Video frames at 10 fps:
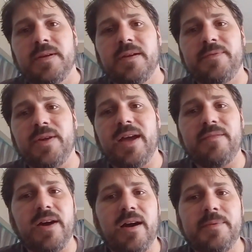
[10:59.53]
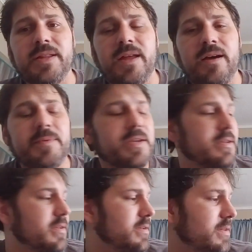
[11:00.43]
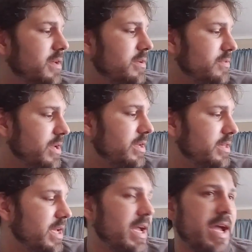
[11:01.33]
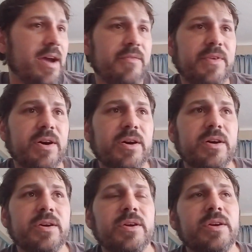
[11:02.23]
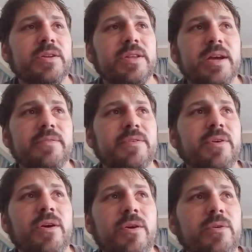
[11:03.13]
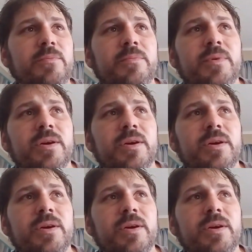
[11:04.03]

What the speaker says: If you have a Hobby Lobby, they have chrome,